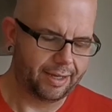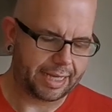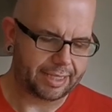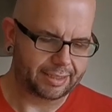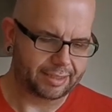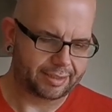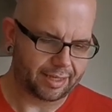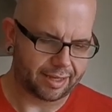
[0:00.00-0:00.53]

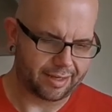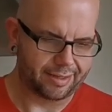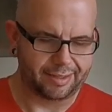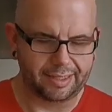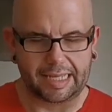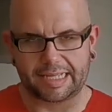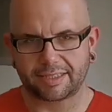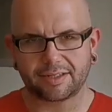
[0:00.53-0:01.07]

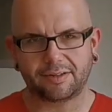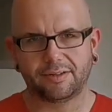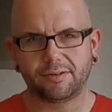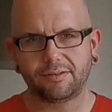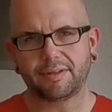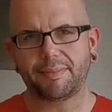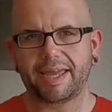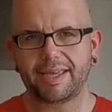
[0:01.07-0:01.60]
It's got
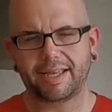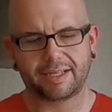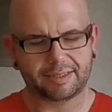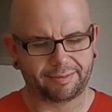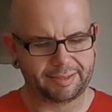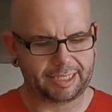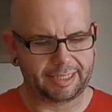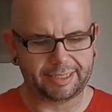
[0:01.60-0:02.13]
all the
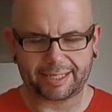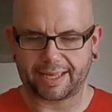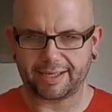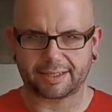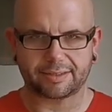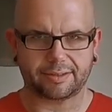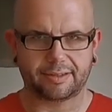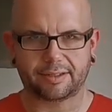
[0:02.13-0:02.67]
makings of a
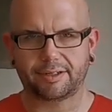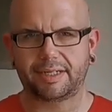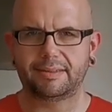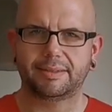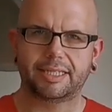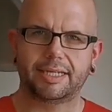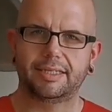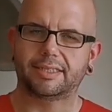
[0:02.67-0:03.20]
cheesecake. It's got the
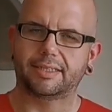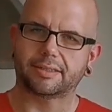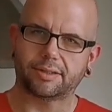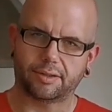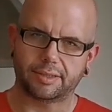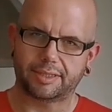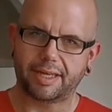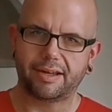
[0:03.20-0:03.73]
cream cheese, it's
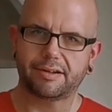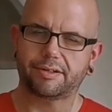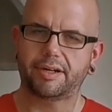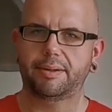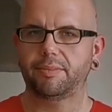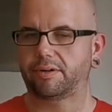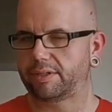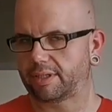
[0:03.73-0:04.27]
got sour
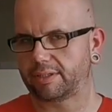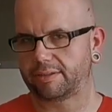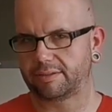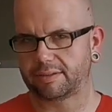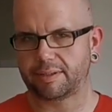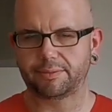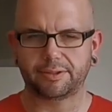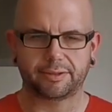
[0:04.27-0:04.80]
cream, or you could
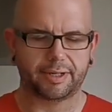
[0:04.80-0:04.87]
use double